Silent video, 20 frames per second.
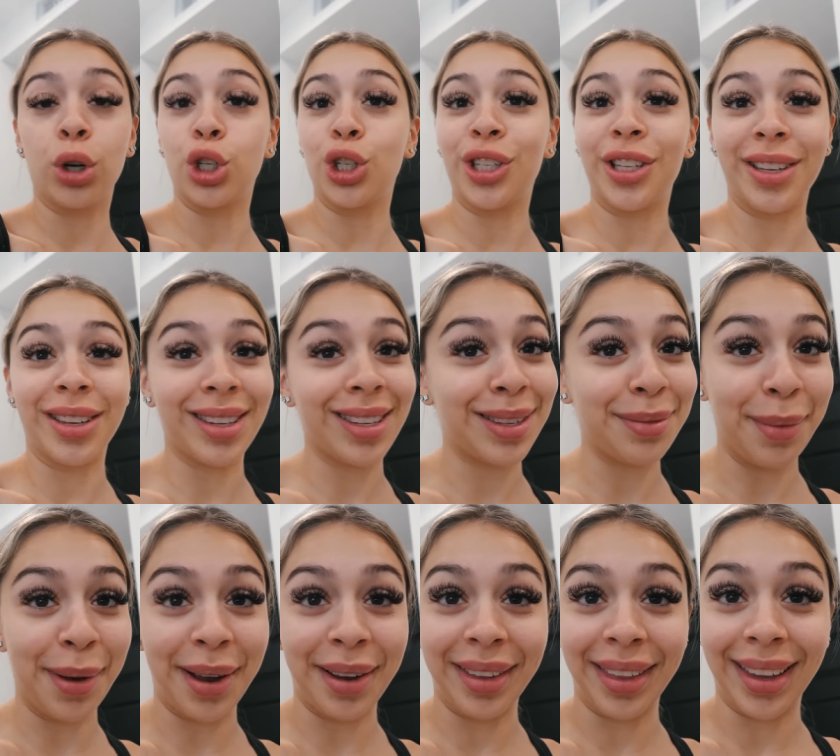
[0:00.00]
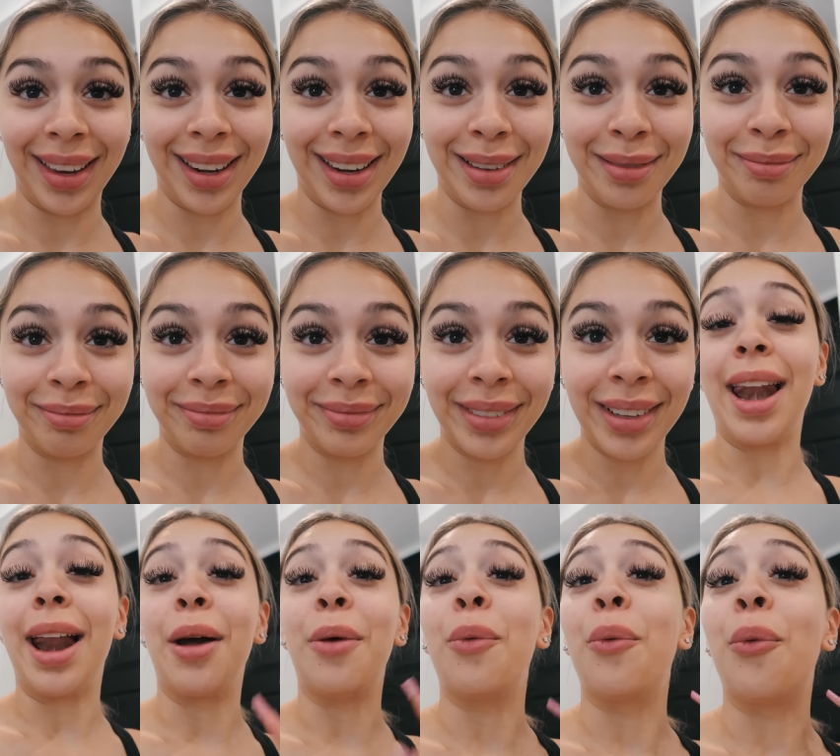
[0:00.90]
we're just gonna smile at him
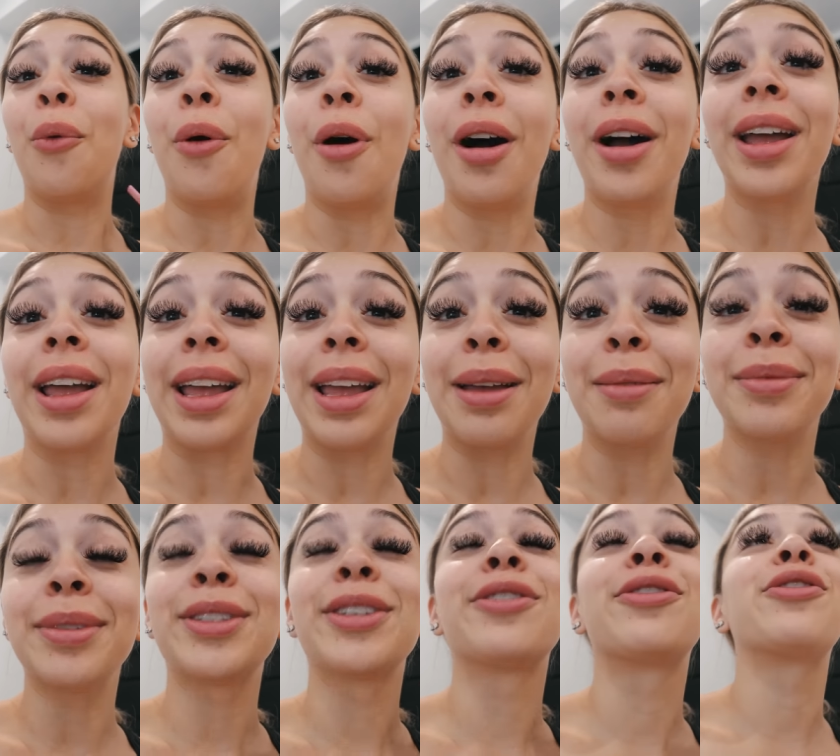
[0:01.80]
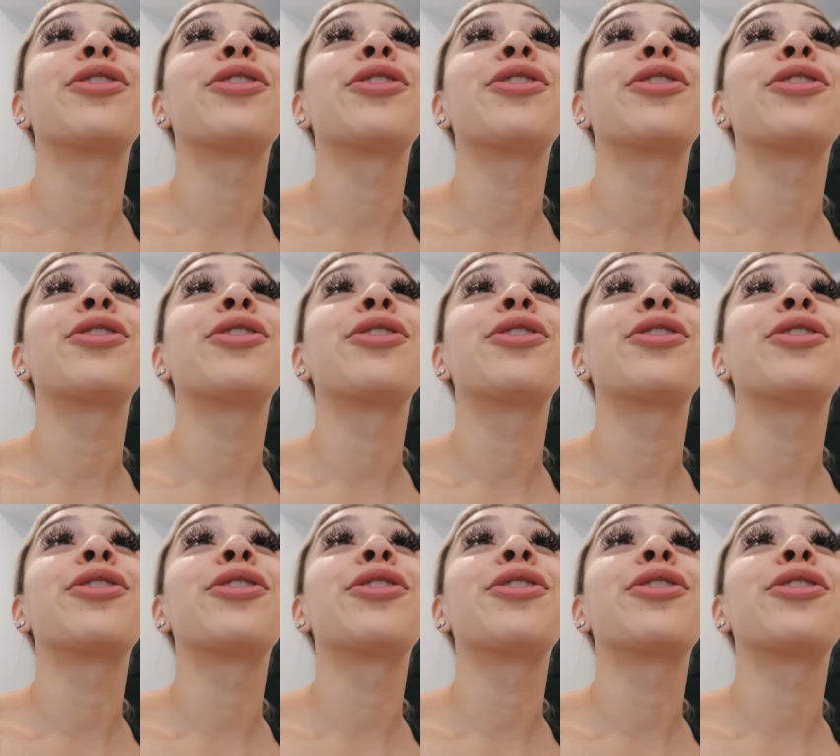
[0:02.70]
and I want him to